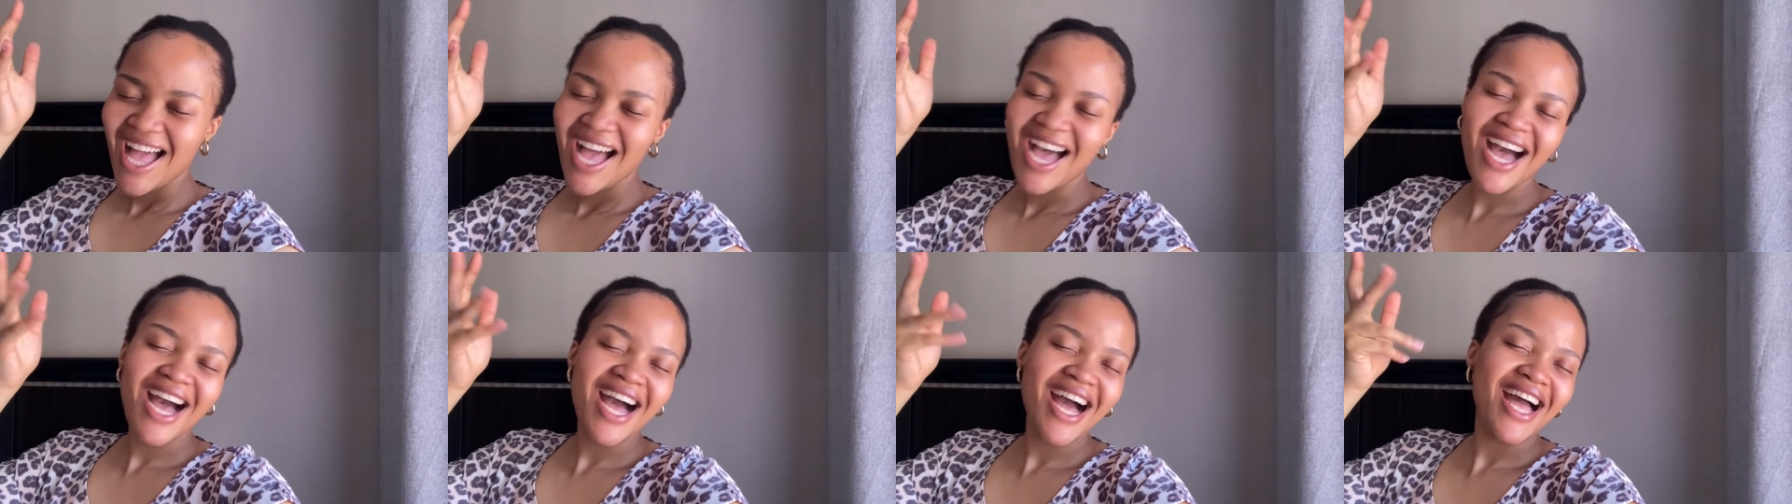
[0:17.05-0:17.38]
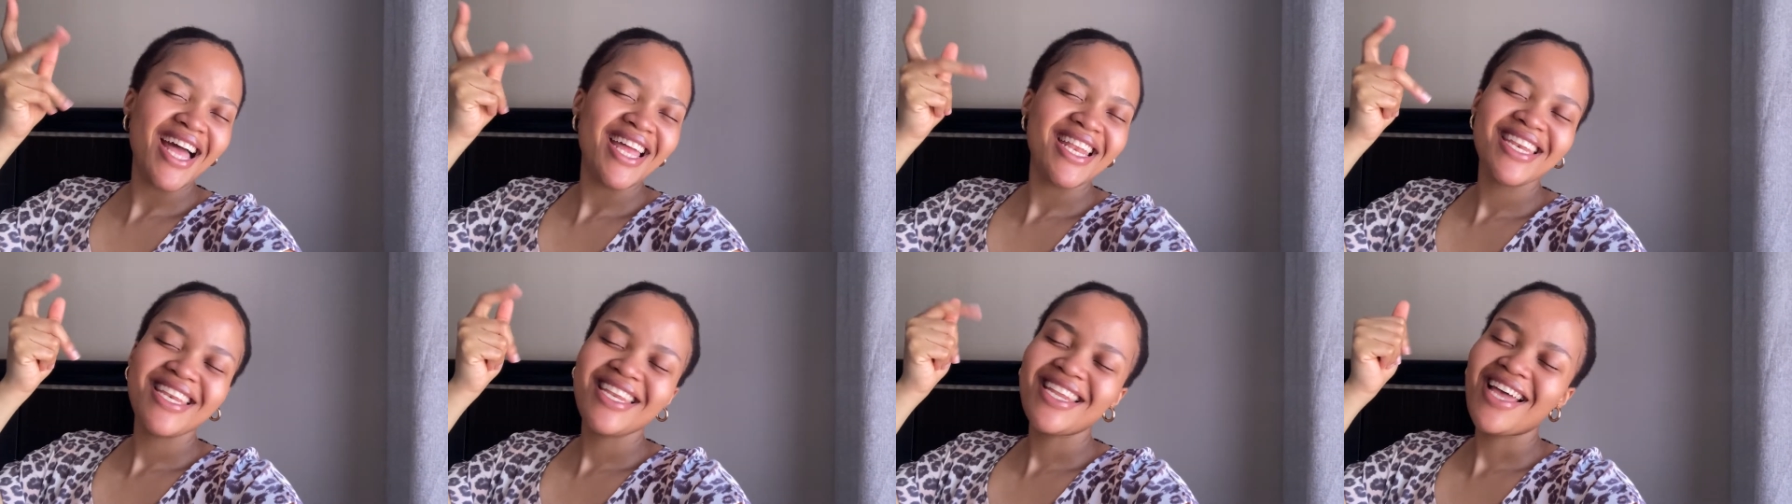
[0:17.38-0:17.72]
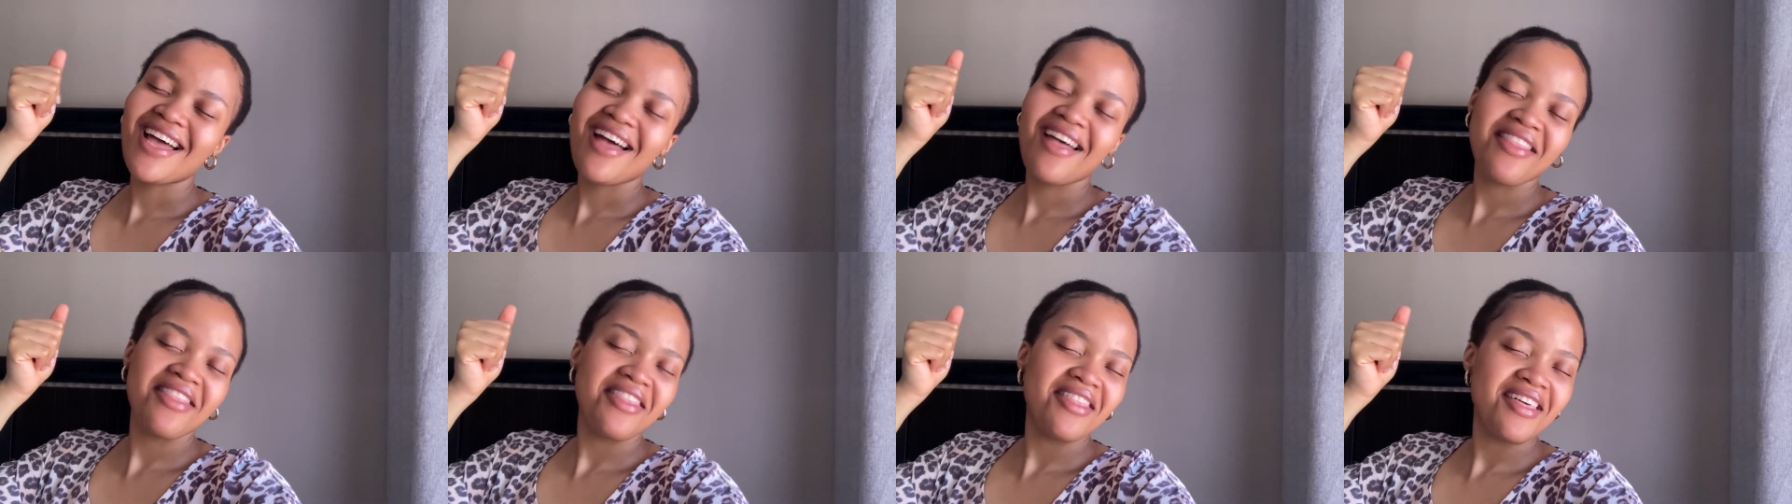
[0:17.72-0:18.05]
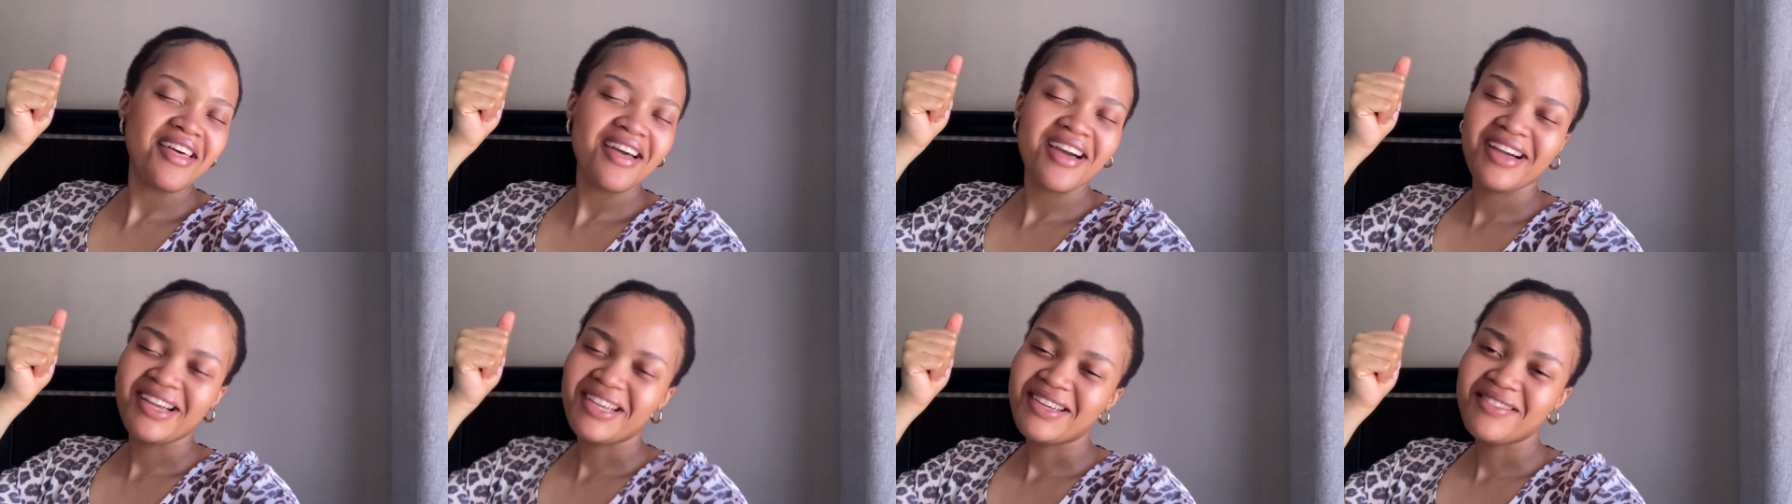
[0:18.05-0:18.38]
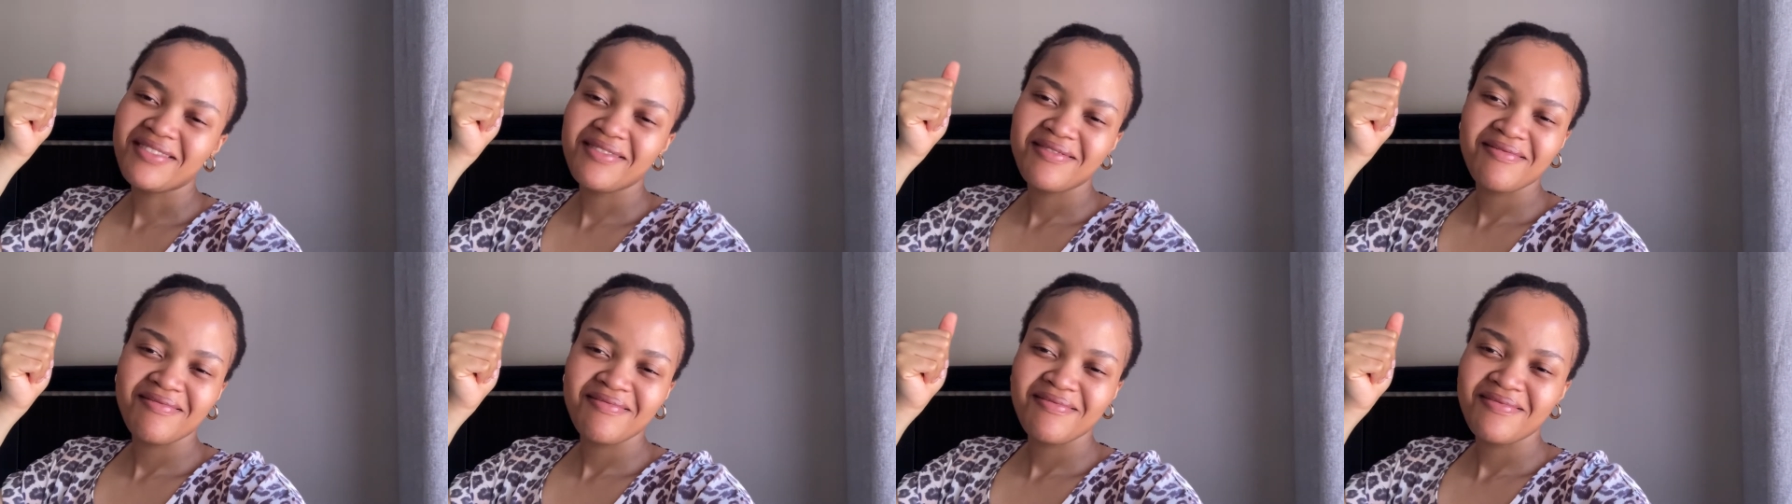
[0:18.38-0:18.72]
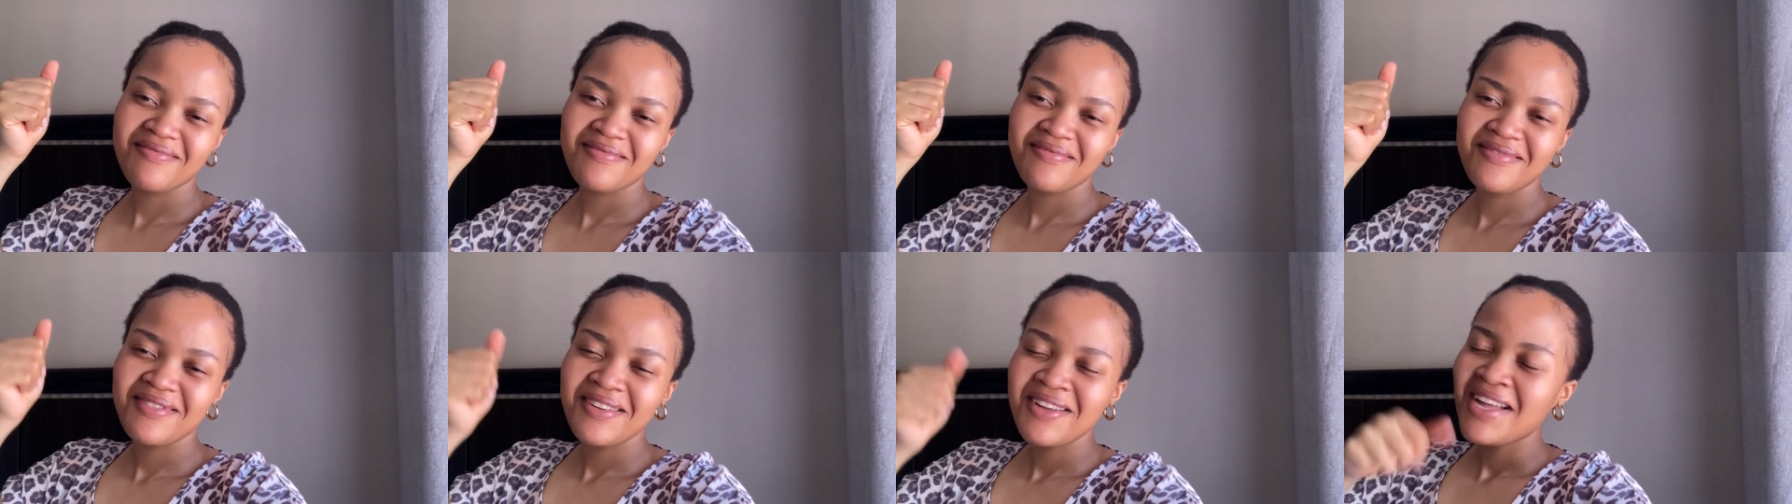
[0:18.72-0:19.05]
another
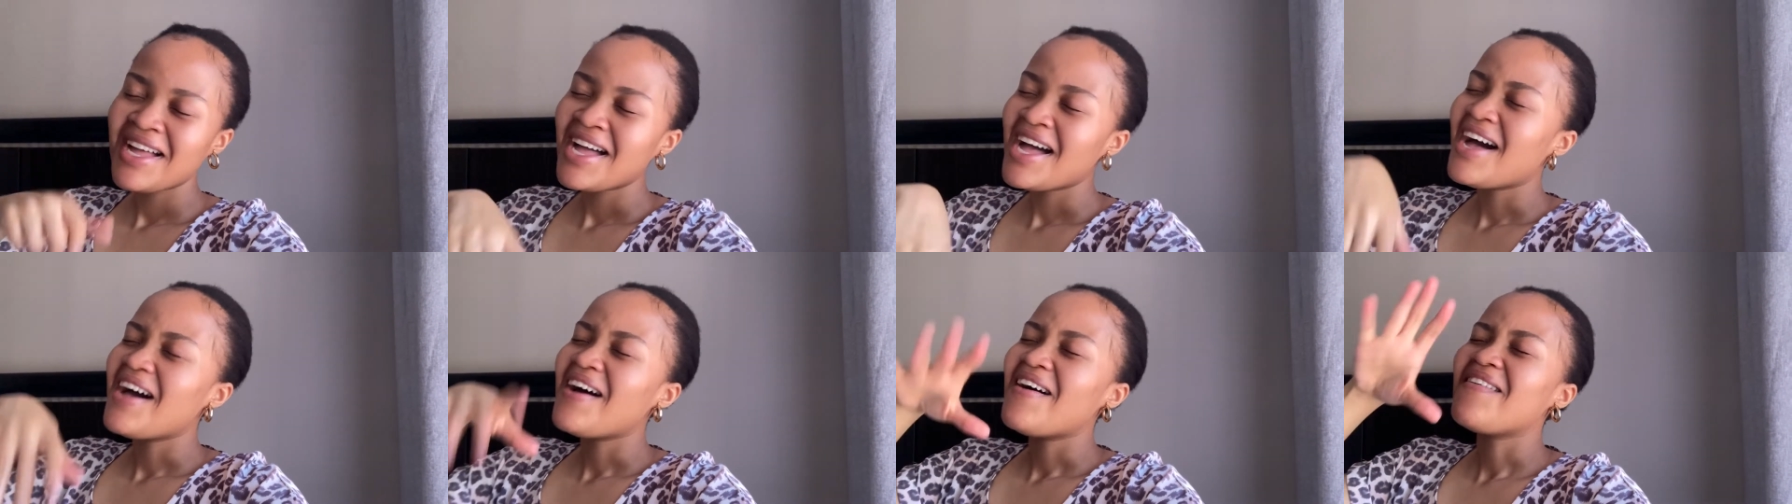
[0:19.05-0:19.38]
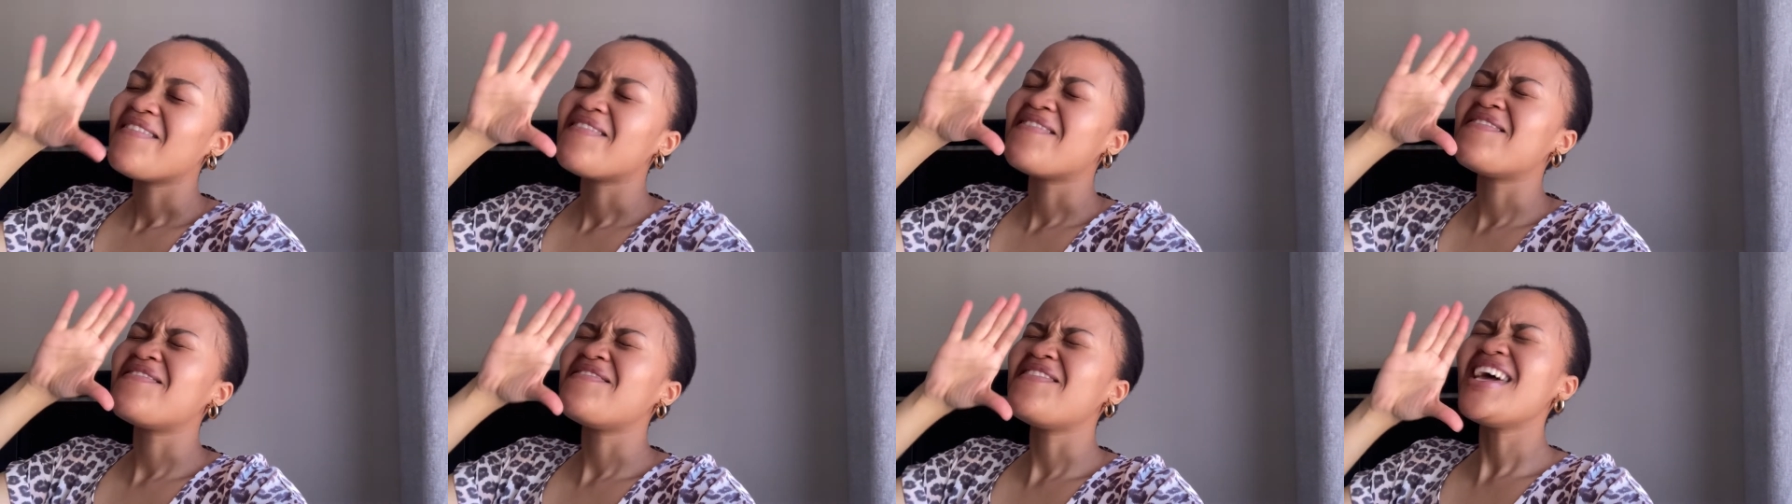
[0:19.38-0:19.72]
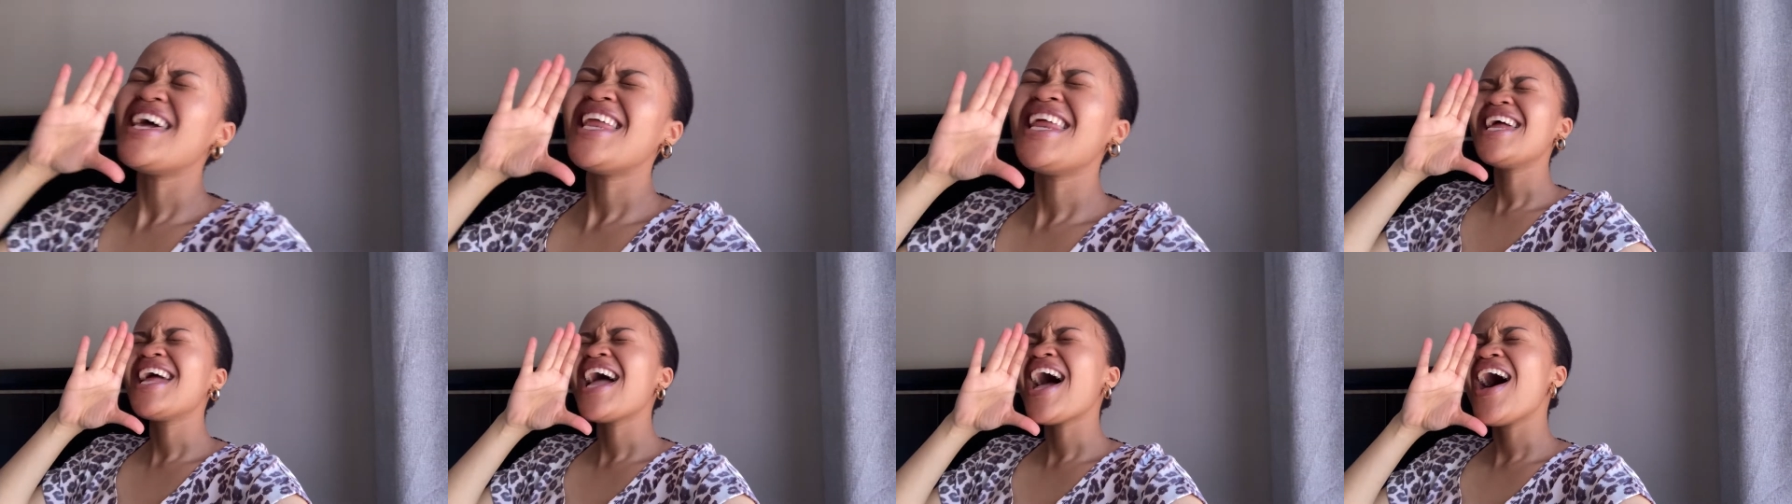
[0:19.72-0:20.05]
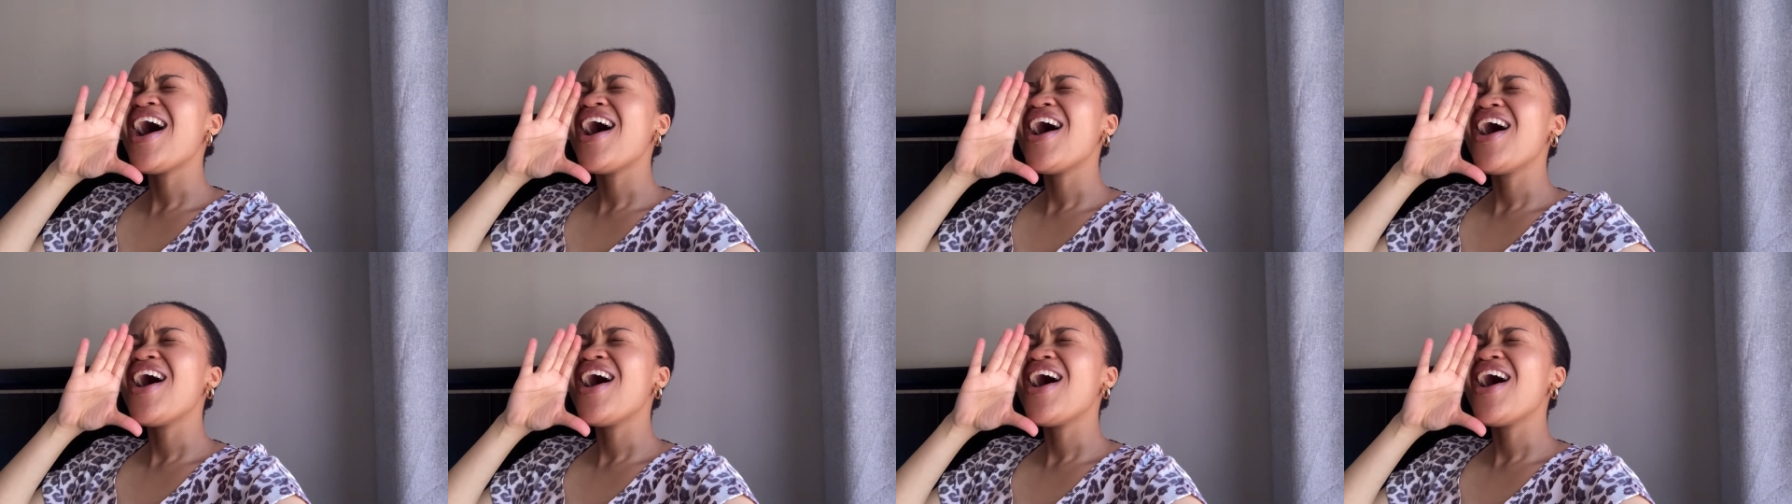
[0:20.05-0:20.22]
video